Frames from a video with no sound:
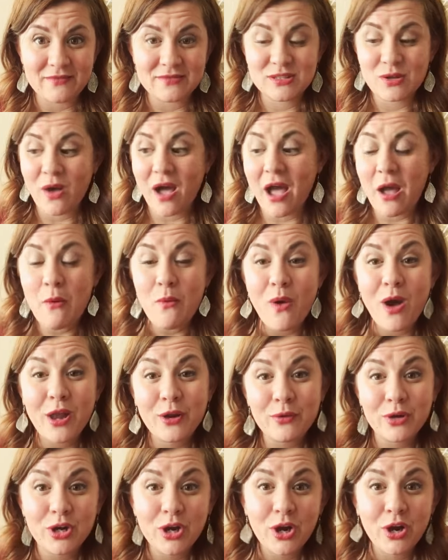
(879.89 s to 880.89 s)
So I
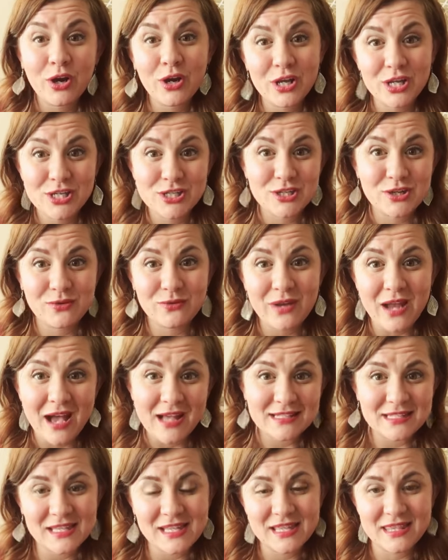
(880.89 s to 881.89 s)
wanna encourage you
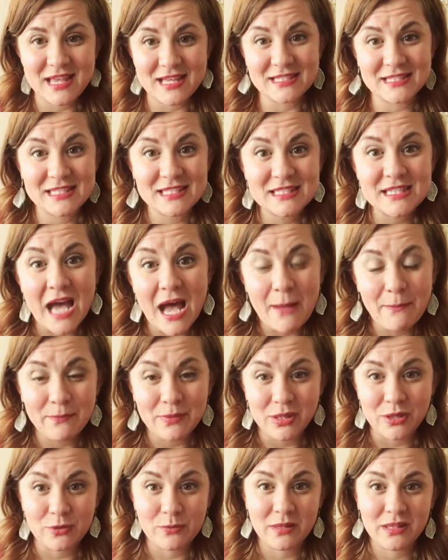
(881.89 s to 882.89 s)
not to let that stop
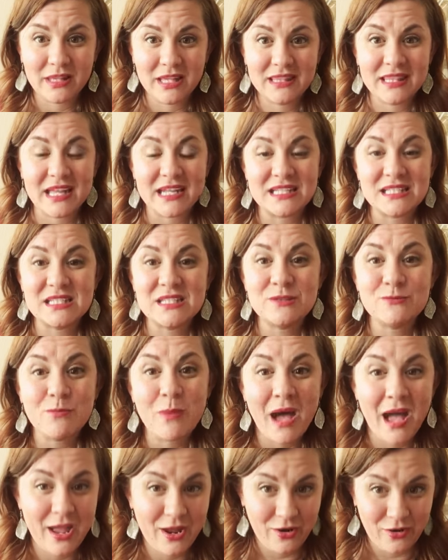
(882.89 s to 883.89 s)
you, but let that
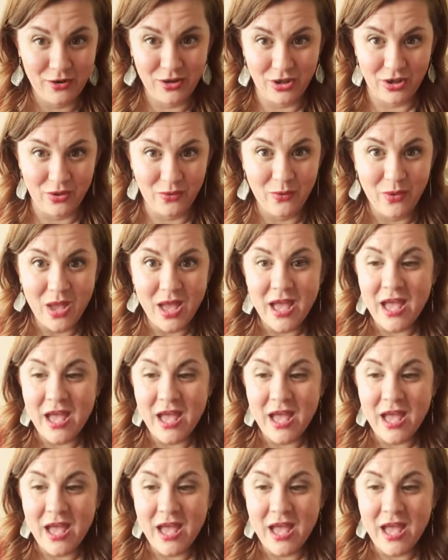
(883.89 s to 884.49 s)
inspire you.